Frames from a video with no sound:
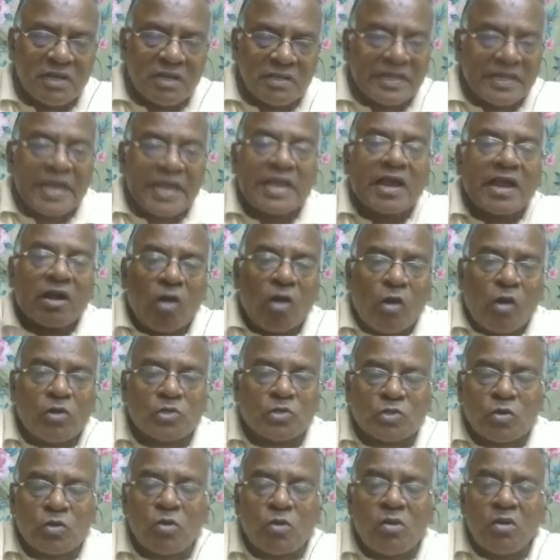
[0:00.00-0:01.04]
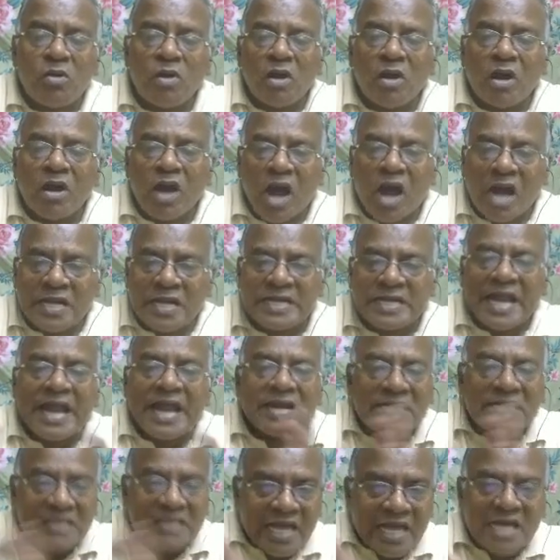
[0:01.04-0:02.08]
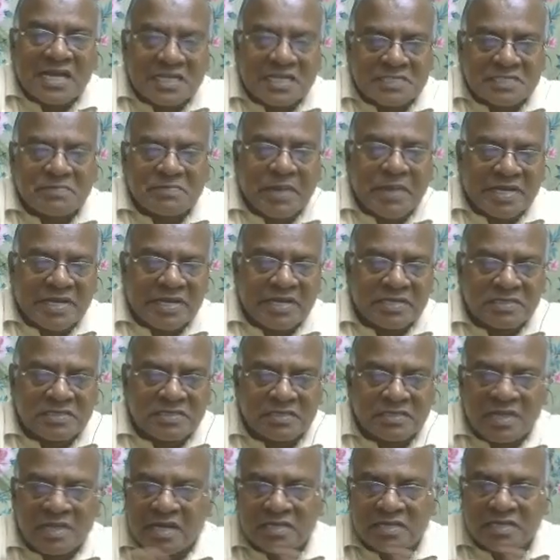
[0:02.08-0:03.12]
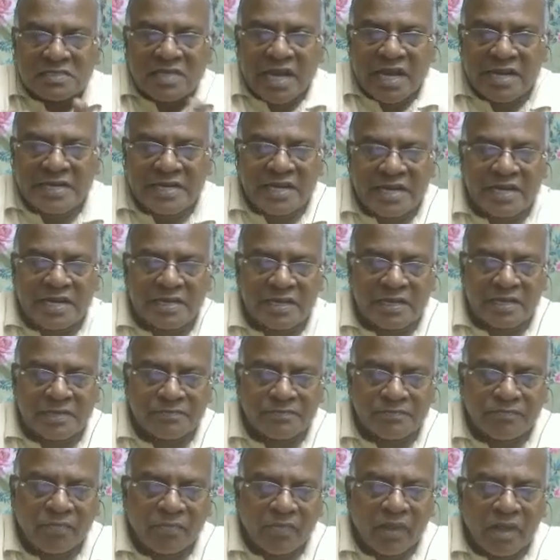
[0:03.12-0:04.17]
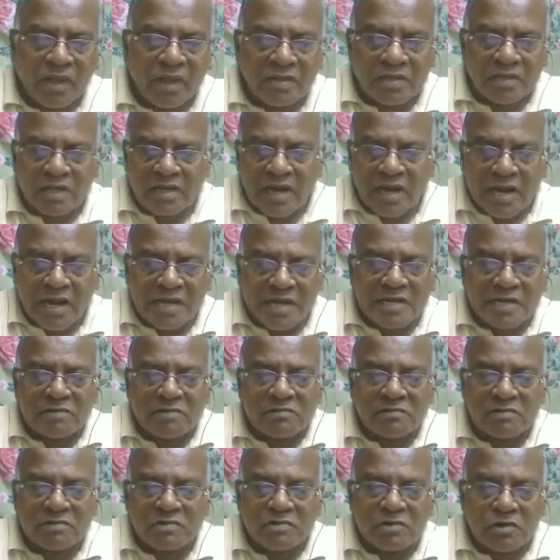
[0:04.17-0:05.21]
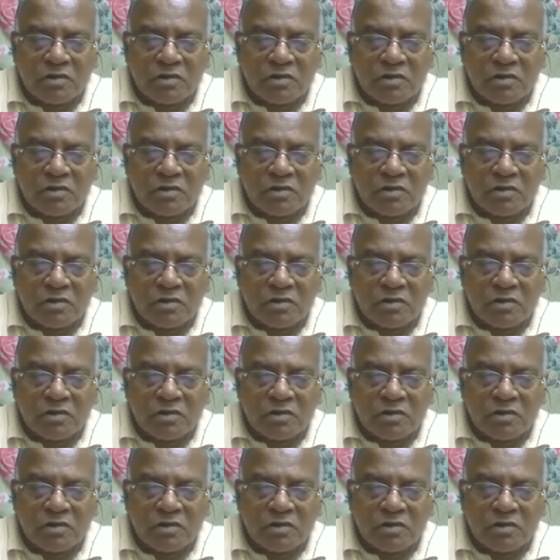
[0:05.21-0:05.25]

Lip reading: they can also attain their expectation. That is the idea here. The relative,